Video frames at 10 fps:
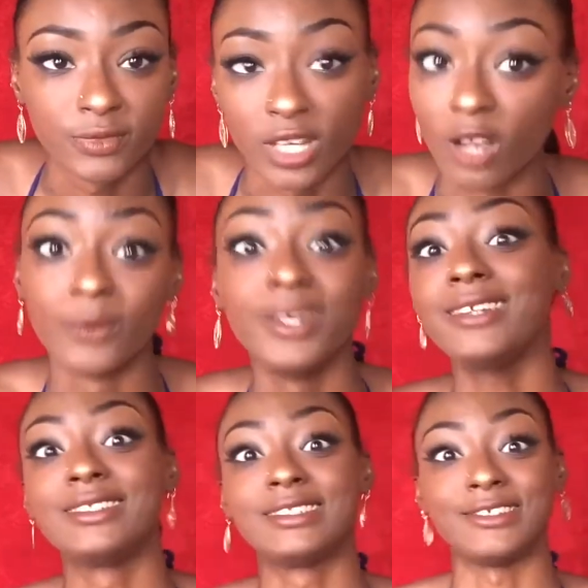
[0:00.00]
Can't
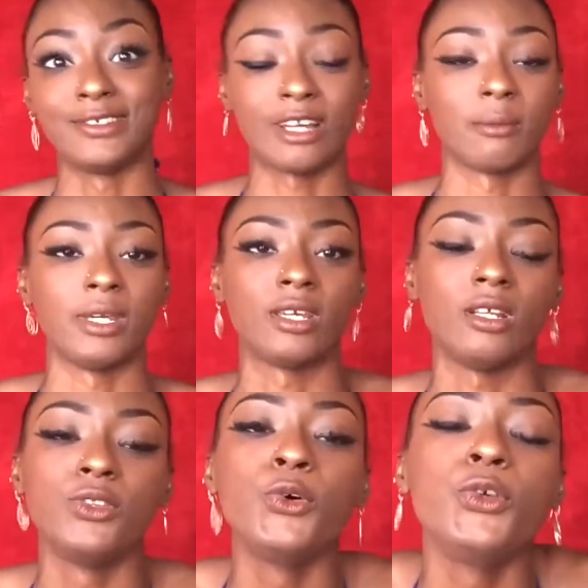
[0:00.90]
wait to sit down and make
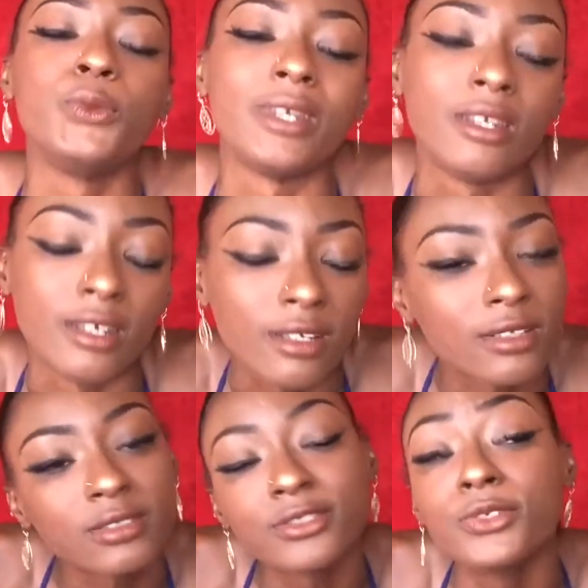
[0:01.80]
it. No, you
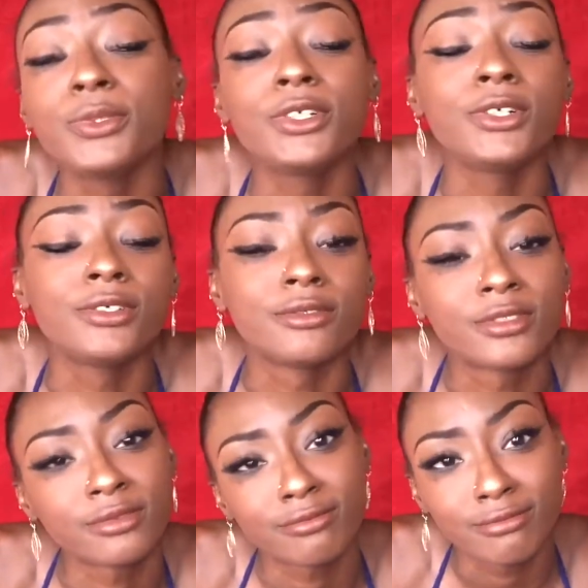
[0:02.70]
idiots. No, we don't.